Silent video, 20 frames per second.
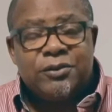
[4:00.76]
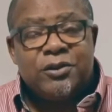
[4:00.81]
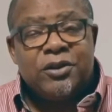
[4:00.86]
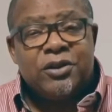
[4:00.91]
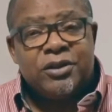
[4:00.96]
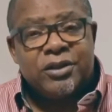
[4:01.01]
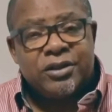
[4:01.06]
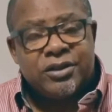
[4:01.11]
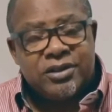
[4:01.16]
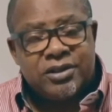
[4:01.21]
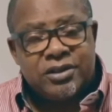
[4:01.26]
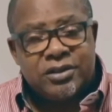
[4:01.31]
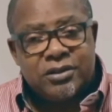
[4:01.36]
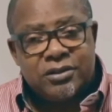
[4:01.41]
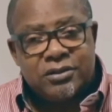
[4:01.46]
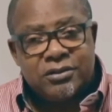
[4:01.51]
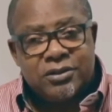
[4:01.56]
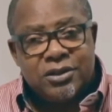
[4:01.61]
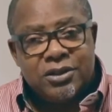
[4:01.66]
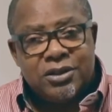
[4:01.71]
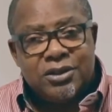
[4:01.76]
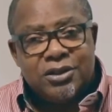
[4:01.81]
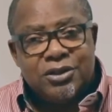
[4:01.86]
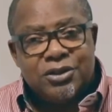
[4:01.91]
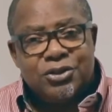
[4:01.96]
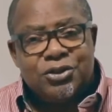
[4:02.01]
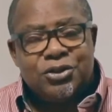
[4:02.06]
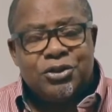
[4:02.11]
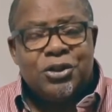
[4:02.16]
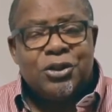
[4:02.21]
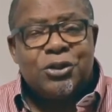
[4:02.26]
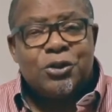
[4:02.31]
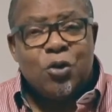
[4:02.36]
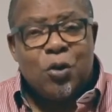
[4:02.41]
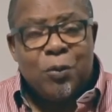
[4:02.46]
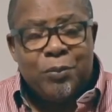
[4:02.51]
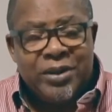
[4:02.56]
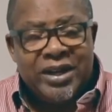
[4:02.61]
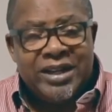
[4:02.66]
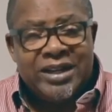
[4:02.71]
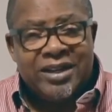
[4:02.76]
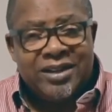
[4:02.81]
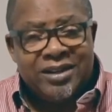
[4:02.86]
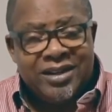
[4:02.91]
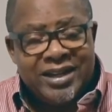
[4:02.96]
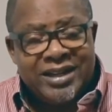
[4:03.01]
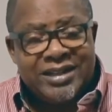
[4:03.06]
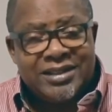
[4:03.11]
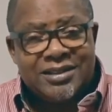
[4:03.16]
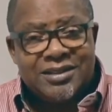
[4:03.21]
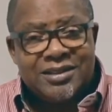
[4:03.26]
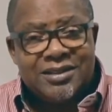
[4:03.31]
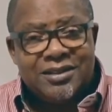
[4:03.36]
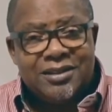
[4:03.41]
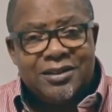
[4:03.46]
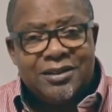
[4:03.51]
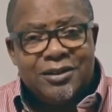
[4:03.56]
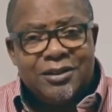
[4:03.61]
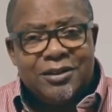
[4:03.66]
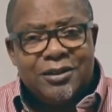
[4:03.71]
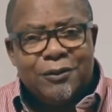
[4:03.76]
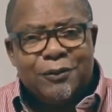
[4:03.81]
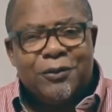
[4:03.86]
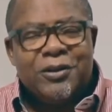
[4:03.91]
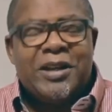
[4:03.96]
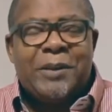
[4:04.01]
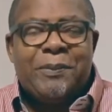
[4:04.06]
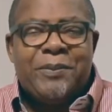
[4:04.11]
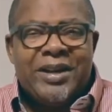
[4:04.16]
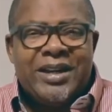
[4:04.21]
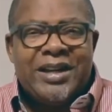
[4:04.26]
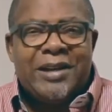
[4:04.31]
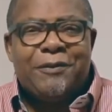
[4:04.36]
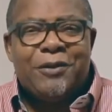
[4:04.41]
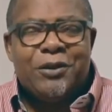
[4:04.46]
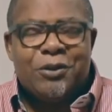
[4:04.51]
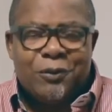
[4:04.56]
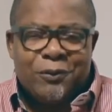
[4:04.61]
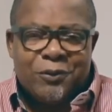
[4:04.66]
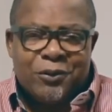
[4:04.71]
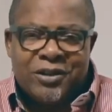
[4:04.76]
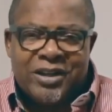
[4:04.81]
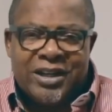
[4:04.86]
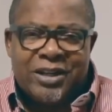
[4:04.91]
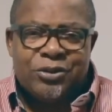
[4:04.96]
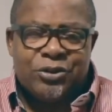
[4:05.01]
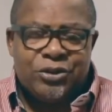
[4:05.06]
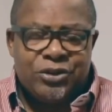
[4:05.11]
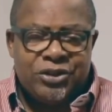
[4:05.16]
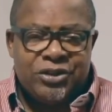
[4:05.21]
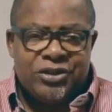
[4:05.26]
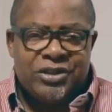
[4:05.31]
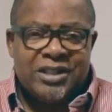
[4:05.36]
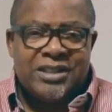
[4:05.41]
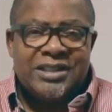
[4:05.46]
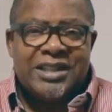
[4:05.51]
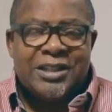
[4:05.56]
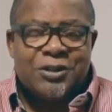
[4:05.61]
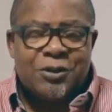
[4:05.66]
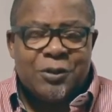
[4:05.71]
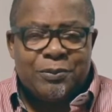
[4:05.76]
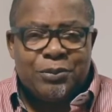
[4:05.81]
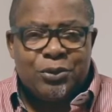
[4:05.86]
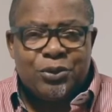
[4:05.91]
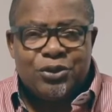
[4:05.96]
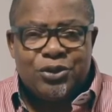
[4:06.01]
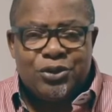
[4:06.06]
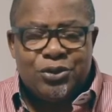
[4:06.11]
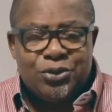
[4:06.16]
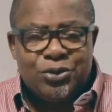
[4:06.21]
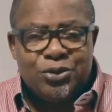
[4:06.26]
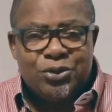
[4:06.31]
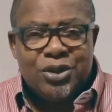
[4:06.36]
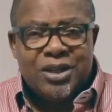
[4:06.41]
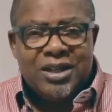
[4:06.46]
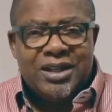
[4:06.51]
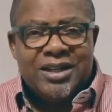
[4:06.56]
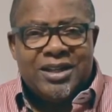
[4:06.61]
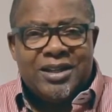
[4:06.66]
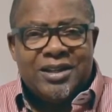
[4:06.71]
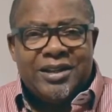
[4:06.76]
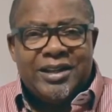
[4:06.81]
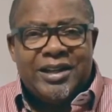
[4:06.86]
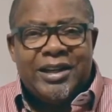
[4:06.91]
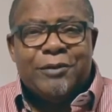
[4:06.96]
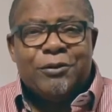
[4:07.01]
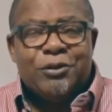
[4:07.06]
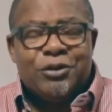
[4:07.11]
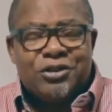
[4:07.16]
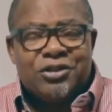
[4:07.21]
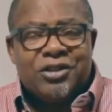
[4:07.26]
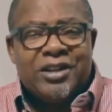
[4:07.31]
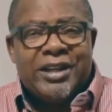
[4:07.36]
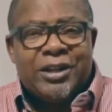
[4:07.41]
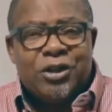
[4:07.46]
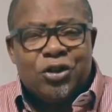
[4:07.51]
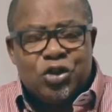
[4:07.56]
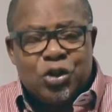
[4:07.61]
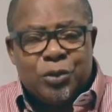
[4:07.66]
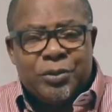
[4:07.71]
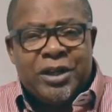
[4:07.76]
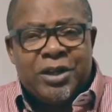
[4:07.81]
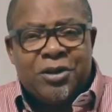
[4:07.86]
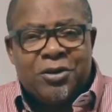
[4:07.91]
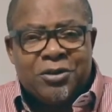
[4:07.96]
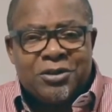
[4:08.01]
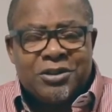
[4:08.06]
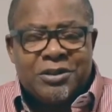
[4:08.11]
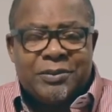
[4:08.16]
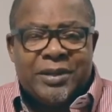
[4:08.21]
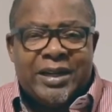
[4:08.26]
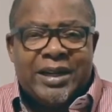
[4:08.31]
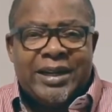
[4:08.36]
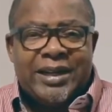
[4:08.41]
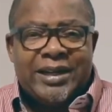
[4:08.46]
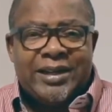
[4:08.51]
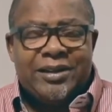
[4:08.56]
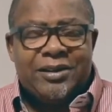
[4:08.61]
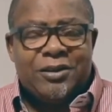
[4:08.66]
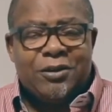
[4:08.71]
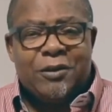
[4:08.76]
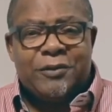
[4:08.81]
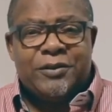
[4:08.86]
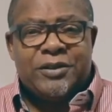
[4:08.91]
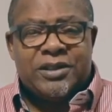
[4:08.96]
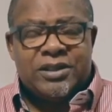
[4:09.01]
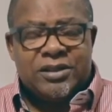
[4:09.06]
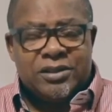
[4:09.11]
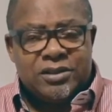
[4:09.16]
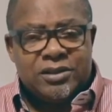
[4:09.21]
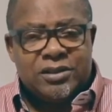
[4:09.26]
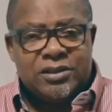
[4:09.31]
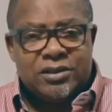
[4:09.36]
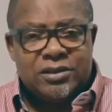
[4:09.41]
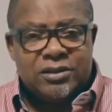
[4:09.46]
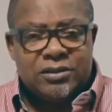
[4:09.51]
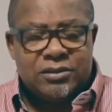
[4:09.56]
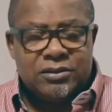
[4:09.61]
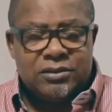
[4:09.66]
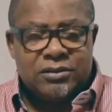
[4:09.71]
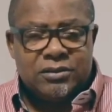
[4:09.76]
for us to just obey the lights for the benefit of other road users, as opposed to even trying not to be caught by officers?